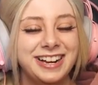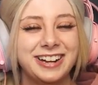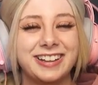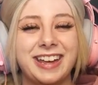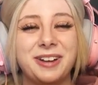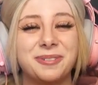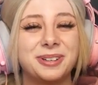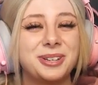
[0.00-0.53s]

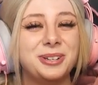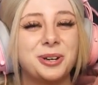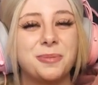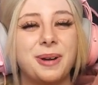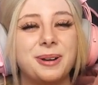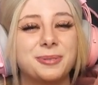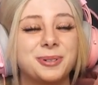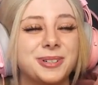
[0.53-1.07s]
Okay, well, you know
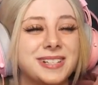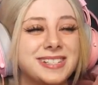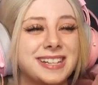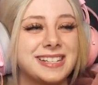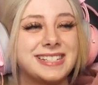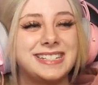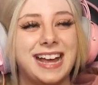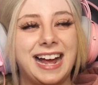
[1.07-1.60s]
my rule. It
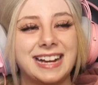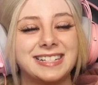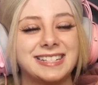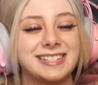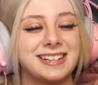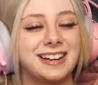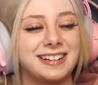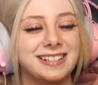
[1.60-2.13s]
says
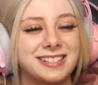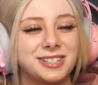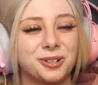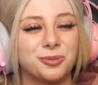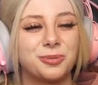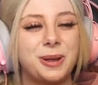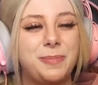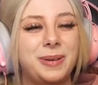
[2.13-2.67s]
taxes on it, so
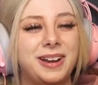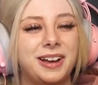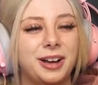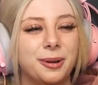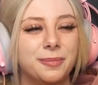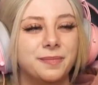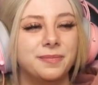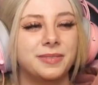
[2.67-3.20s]
rip it
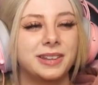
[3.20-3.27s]
up.